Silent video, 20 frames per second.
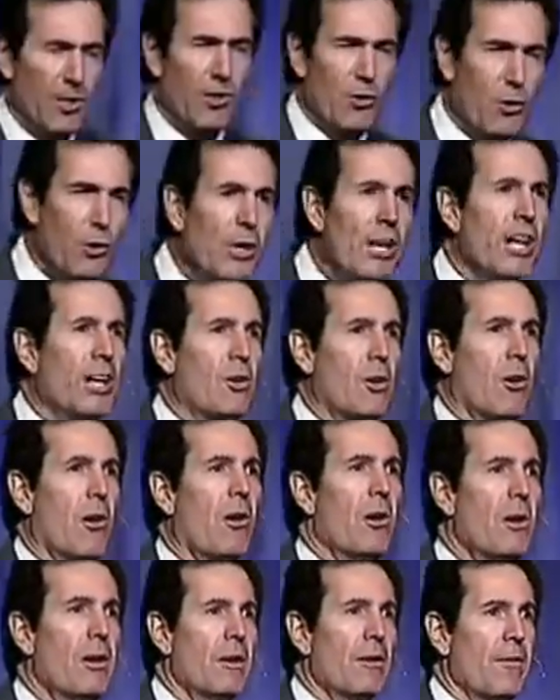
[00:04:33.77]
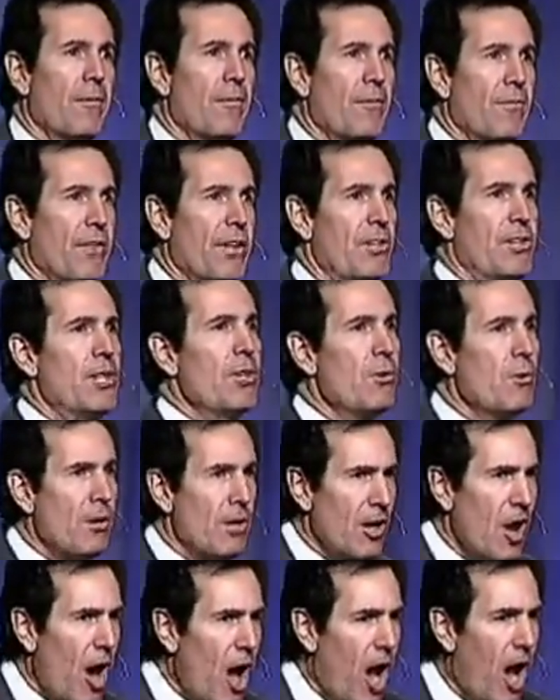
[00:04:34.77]
critical that you
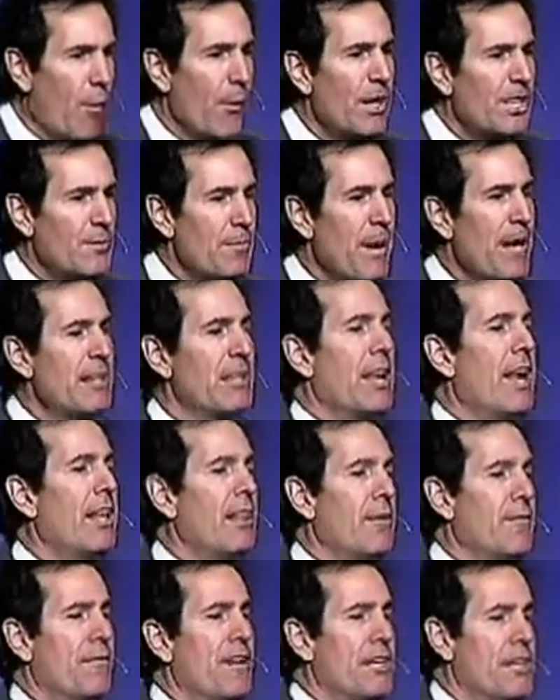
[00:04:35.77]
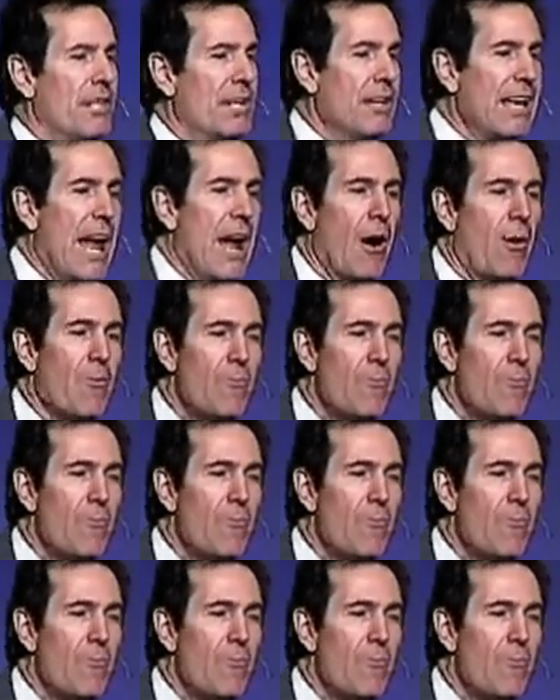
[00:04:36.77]
always maintain the vision. Now,